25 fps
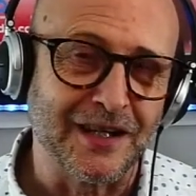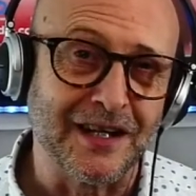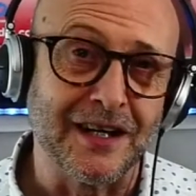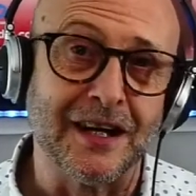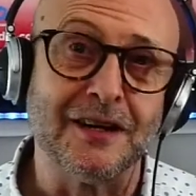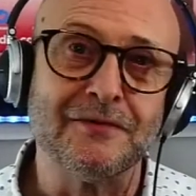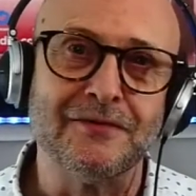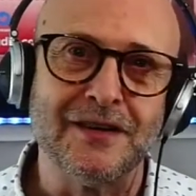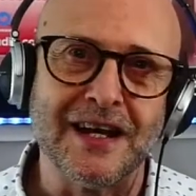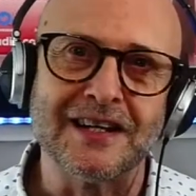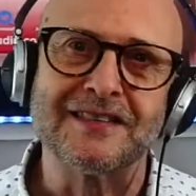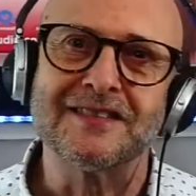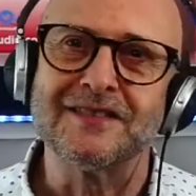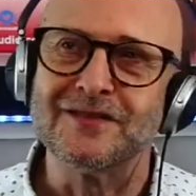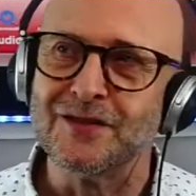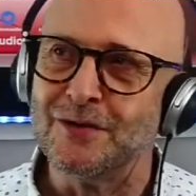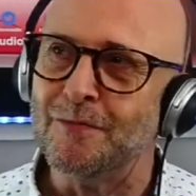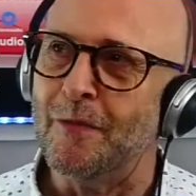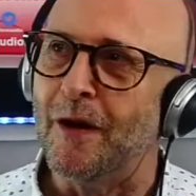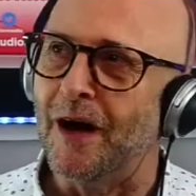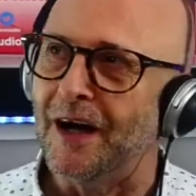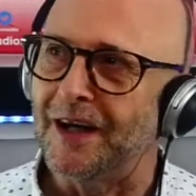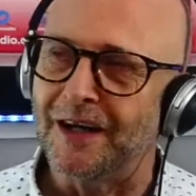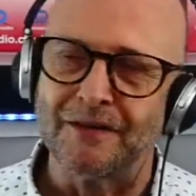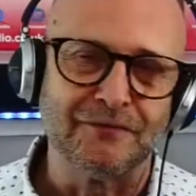I've yet to do
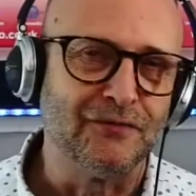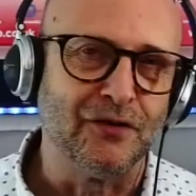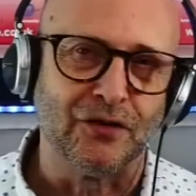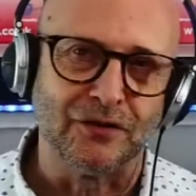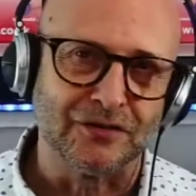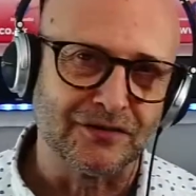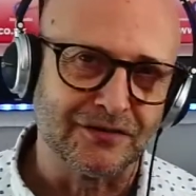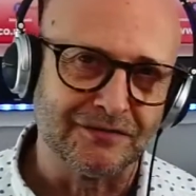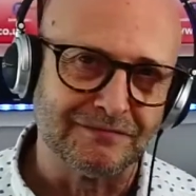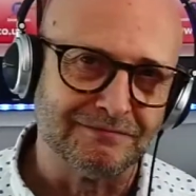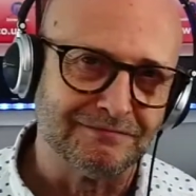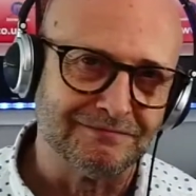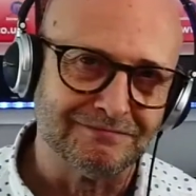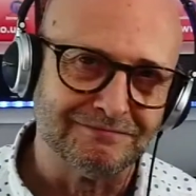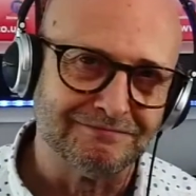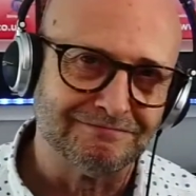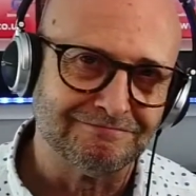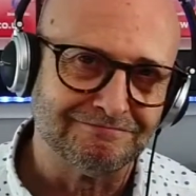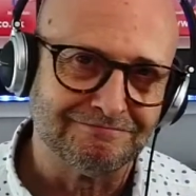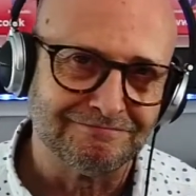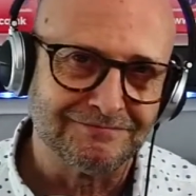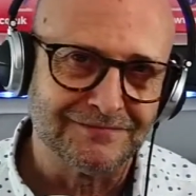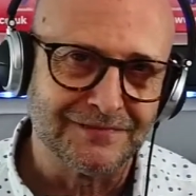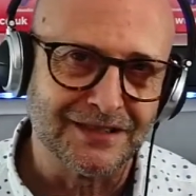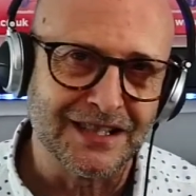mine. I've not
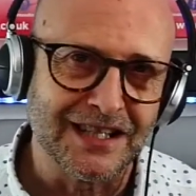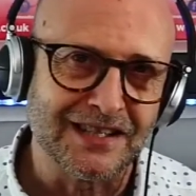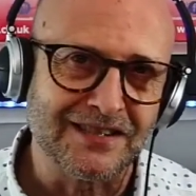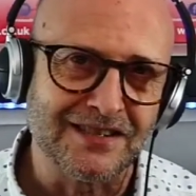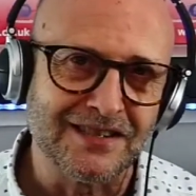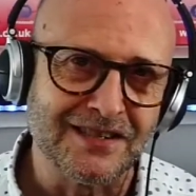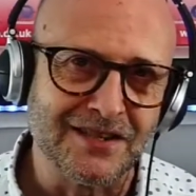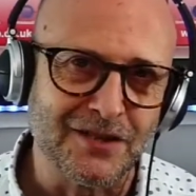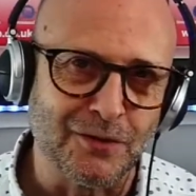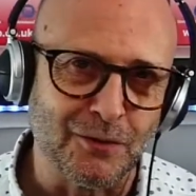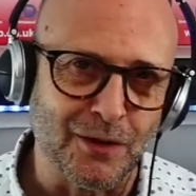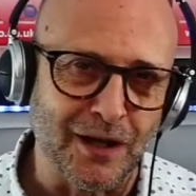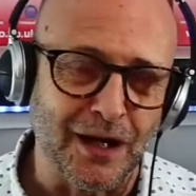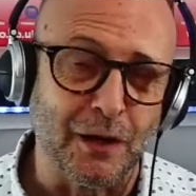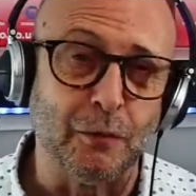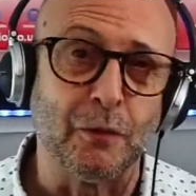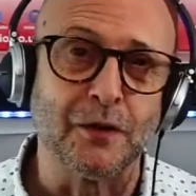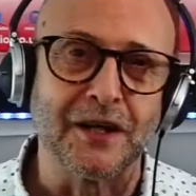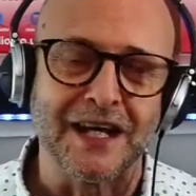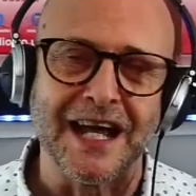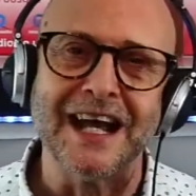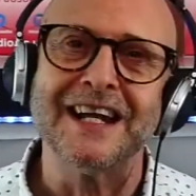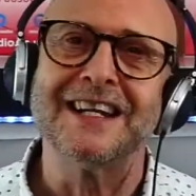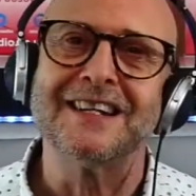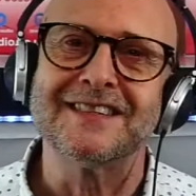listened to it. I want
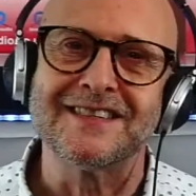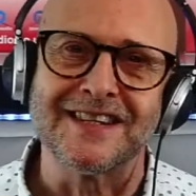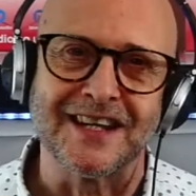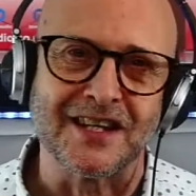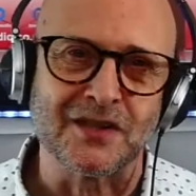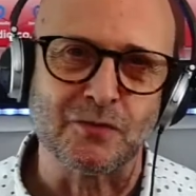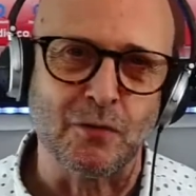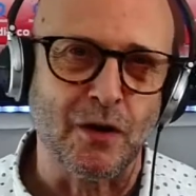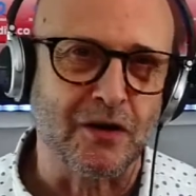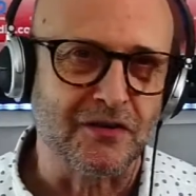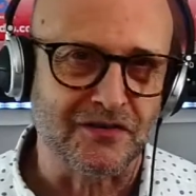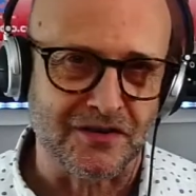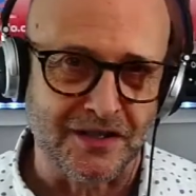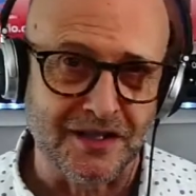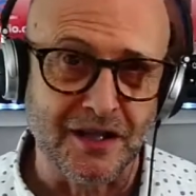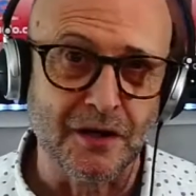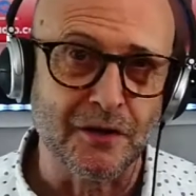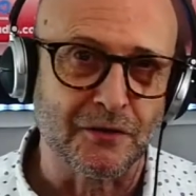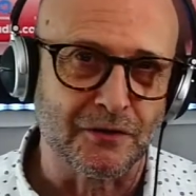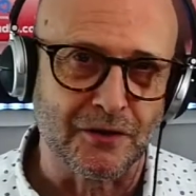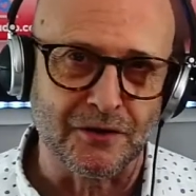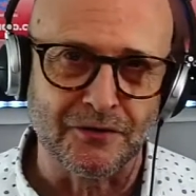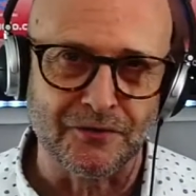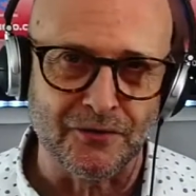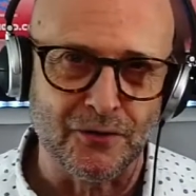to edit it as well because I know there
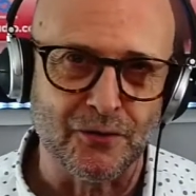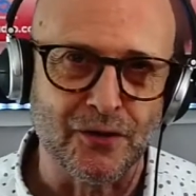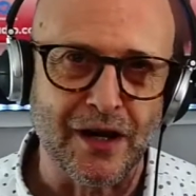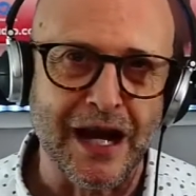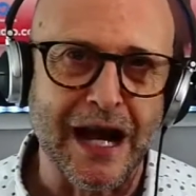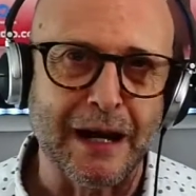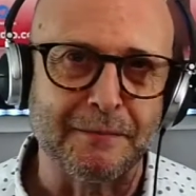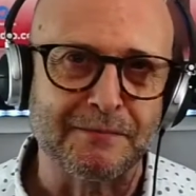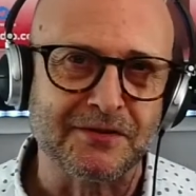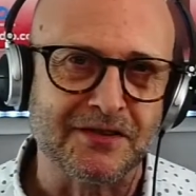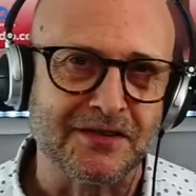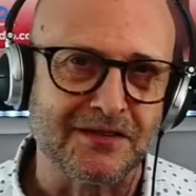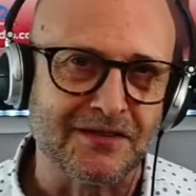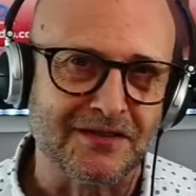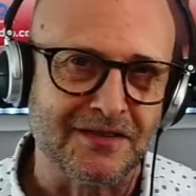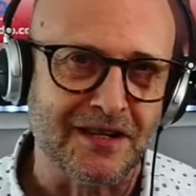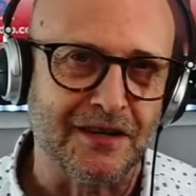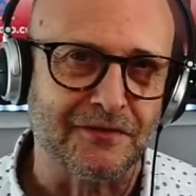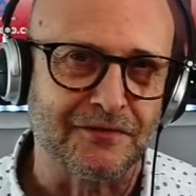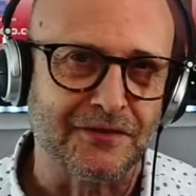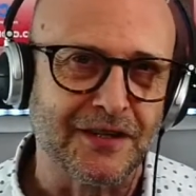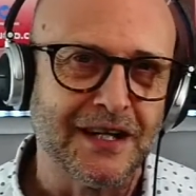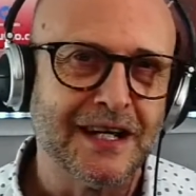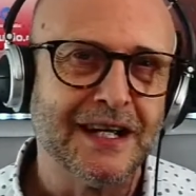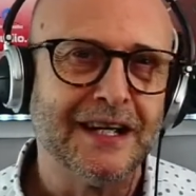are a few gaps and
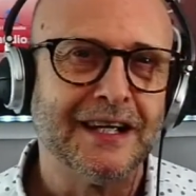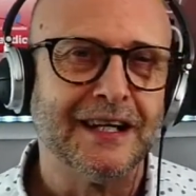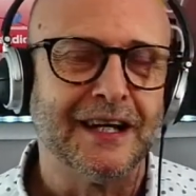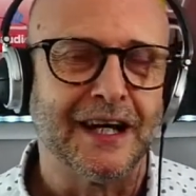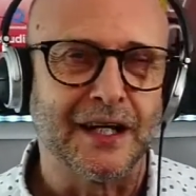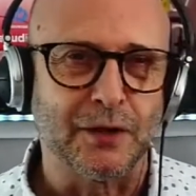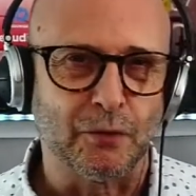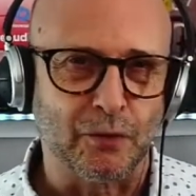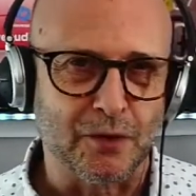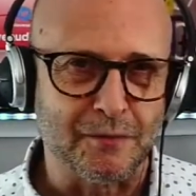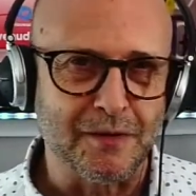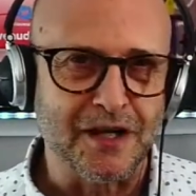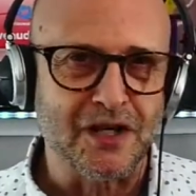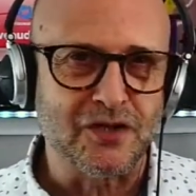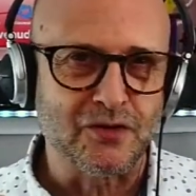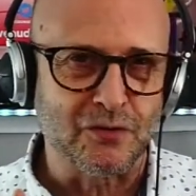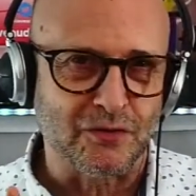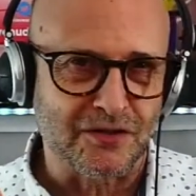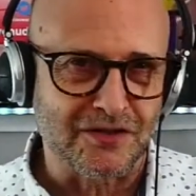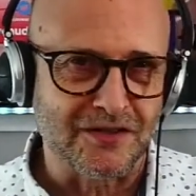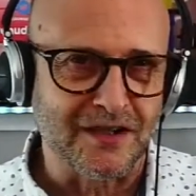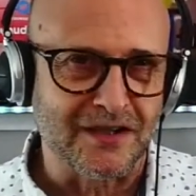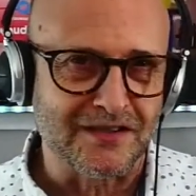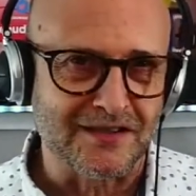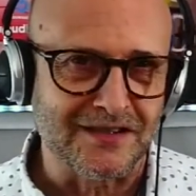stuff, and I want to make sure it's
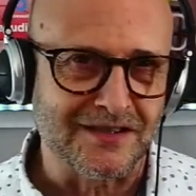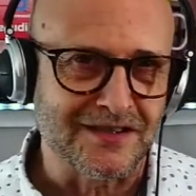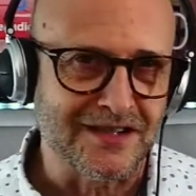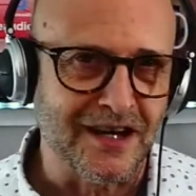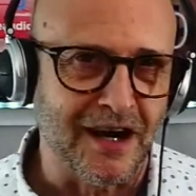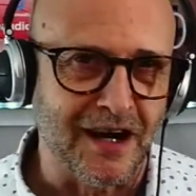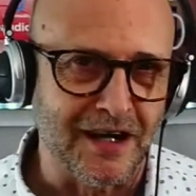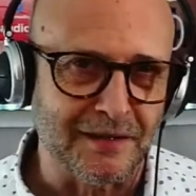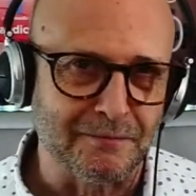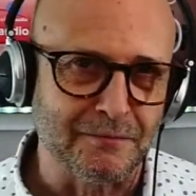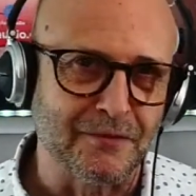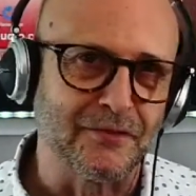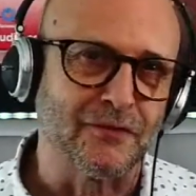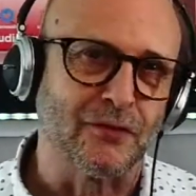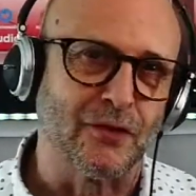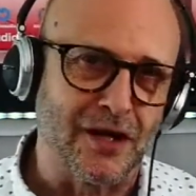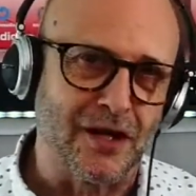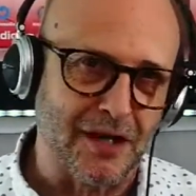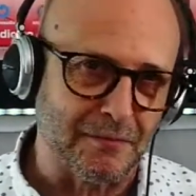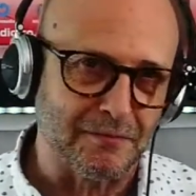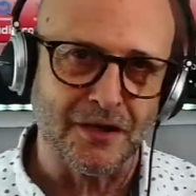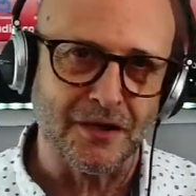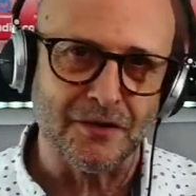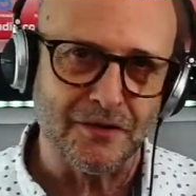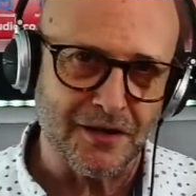nice and tight before I
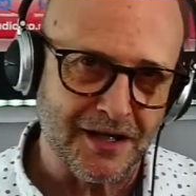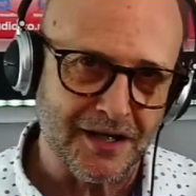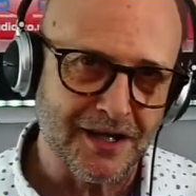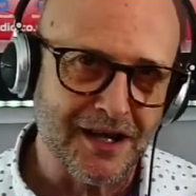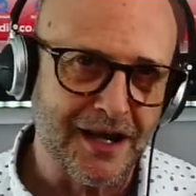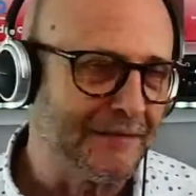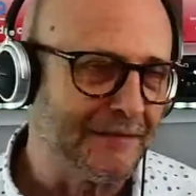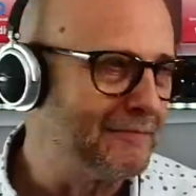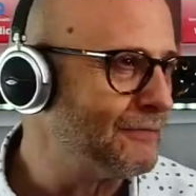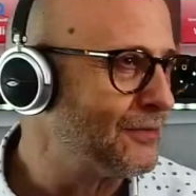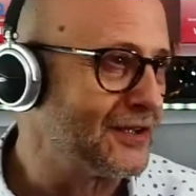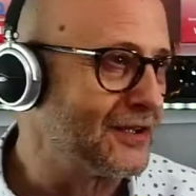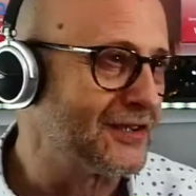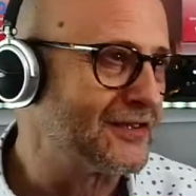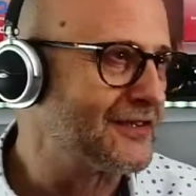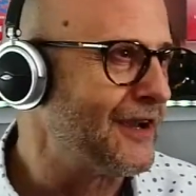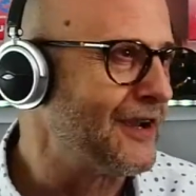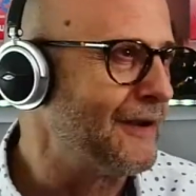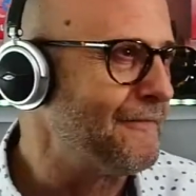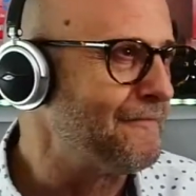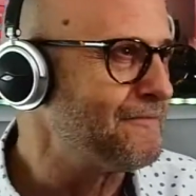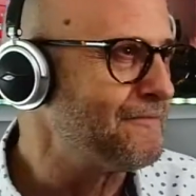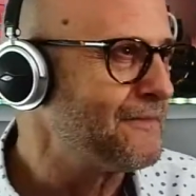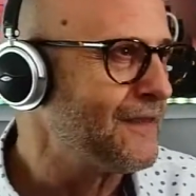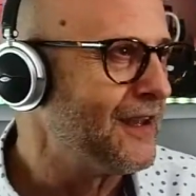upload it again. But
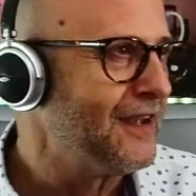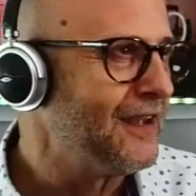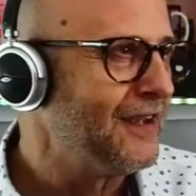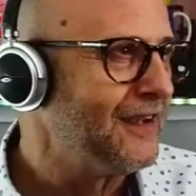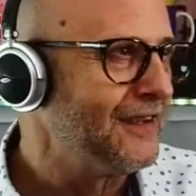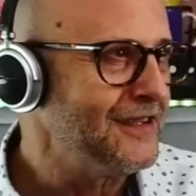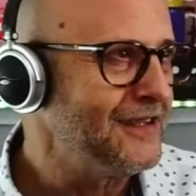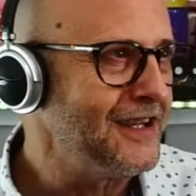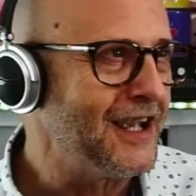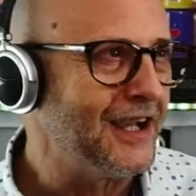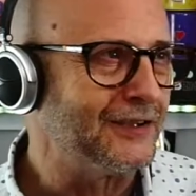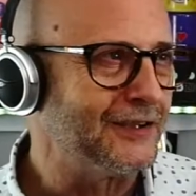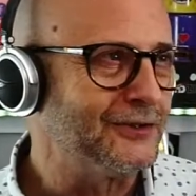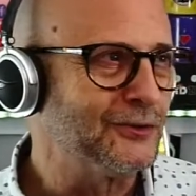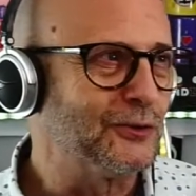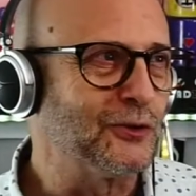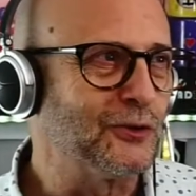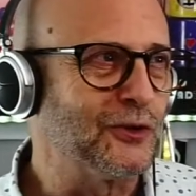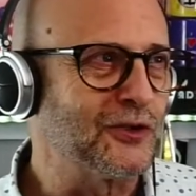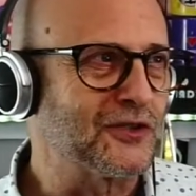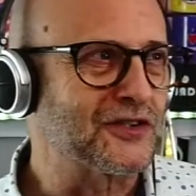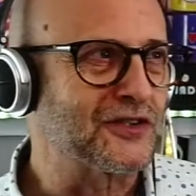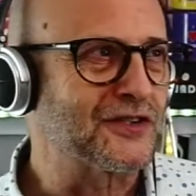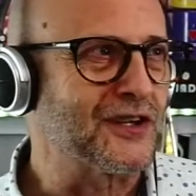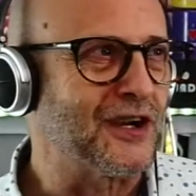yeah, all
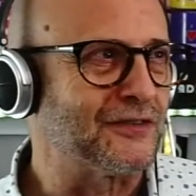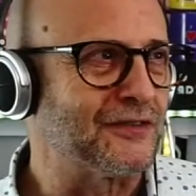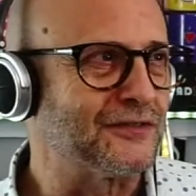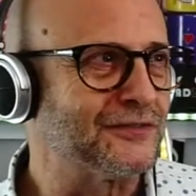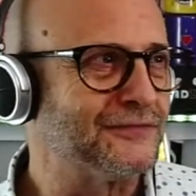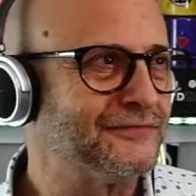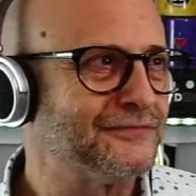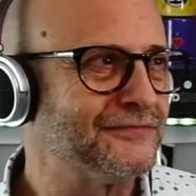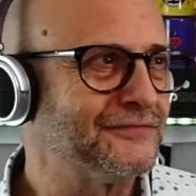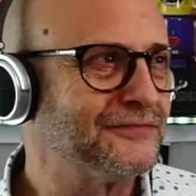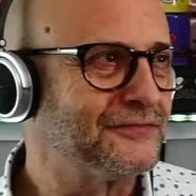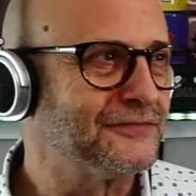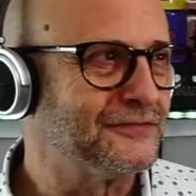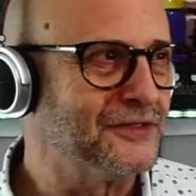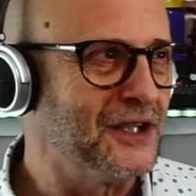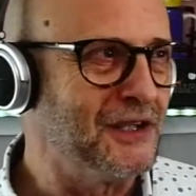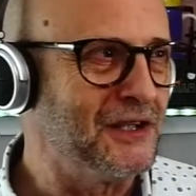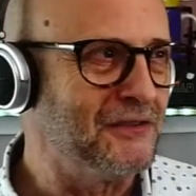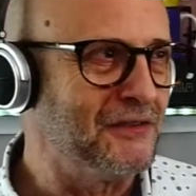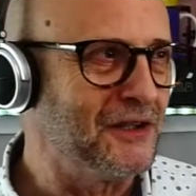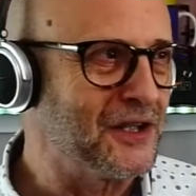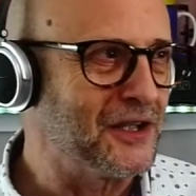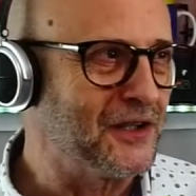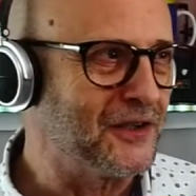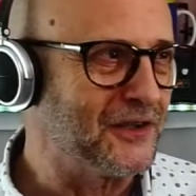good stuff. Really,
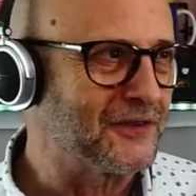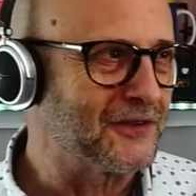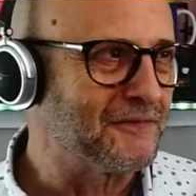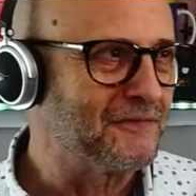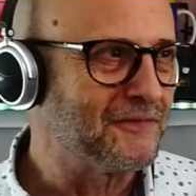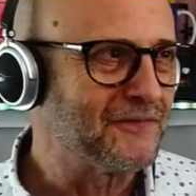really good.